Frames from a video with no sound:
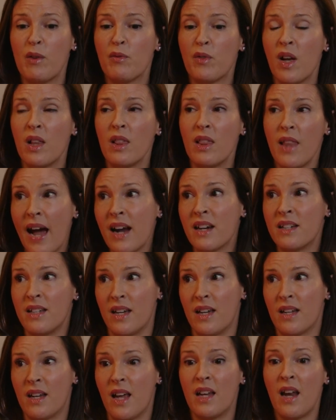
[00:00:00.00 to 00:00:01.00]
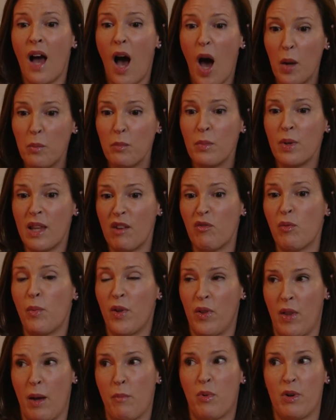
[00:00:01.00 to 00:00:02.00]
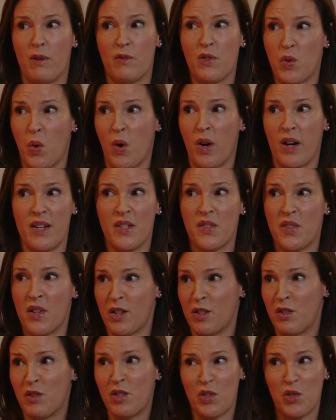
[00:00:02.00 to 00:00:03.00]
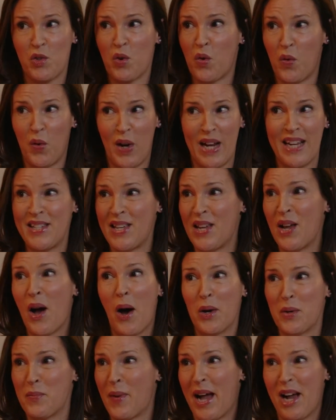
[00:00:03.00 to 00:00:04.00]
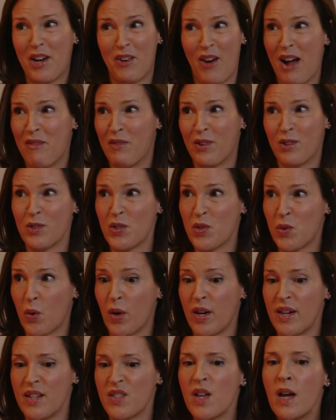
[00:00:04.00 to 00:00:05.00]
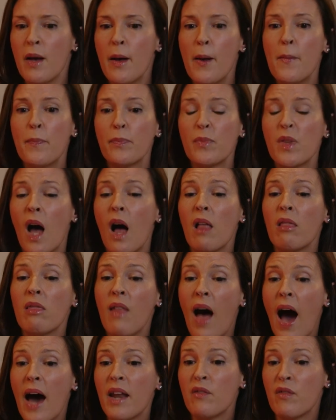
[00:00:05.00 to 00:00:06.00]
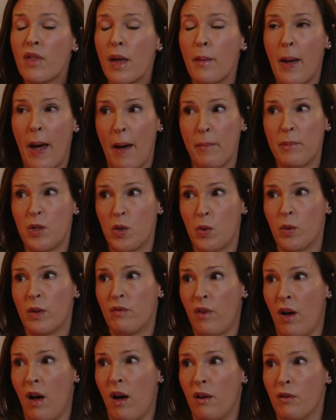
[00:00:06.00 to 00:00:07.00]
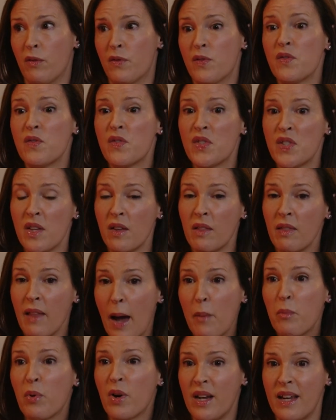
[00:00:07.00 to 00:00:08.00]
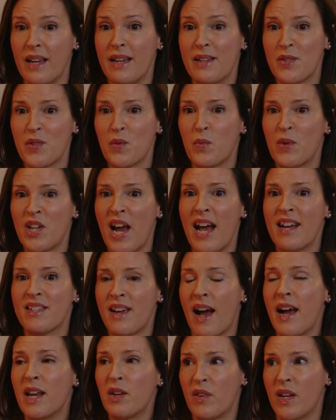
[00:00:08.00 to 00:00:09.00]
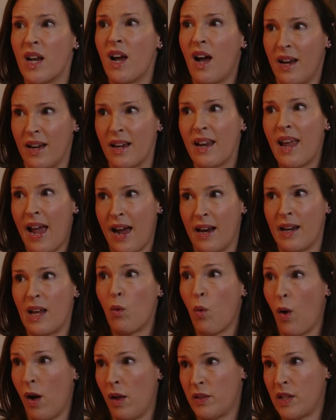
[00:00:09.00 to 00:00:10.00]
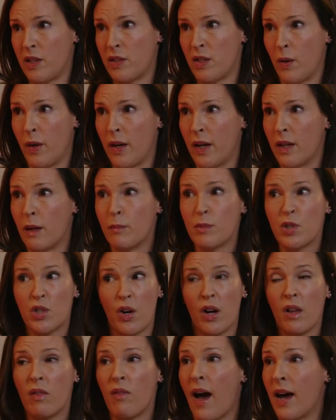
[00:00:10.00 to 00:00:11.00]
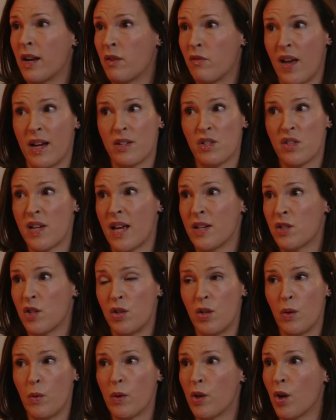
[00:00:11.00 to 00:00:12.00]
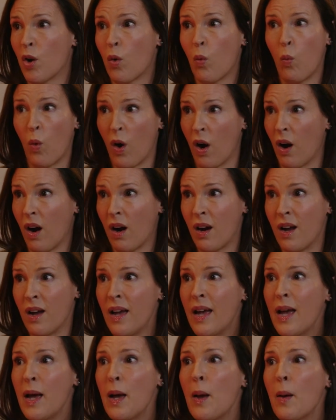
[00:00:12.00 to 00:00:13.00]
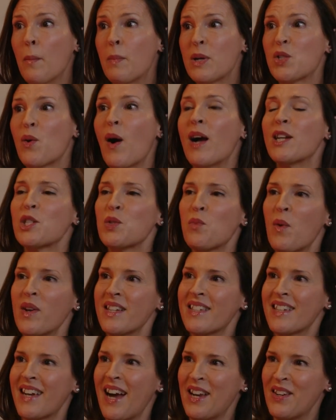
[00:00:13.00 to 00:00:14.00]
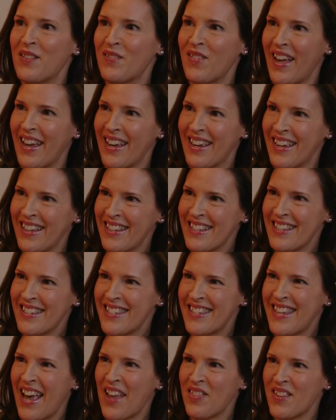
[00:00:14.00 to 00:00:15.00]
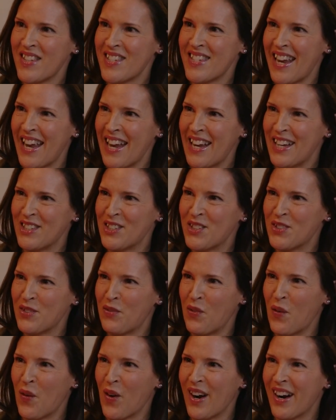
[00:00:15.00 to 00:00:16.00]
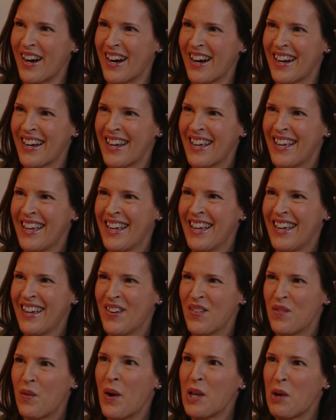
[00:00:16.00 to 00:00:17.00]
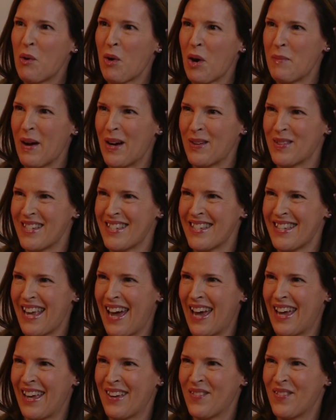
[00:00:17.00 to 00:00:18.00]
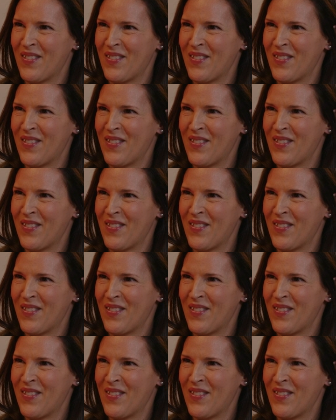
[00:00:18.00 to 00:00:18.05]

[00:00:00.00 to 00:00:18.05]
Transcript: have collected an unbelievable number of stories that are just crazy autobiographical stories. A lot of them happen to involve celebrities, which has kind of an uncanny quality to it. I'm sure a lot of that just has to do with your work. But so I just wanted to kind of like set the stage for what you were about to say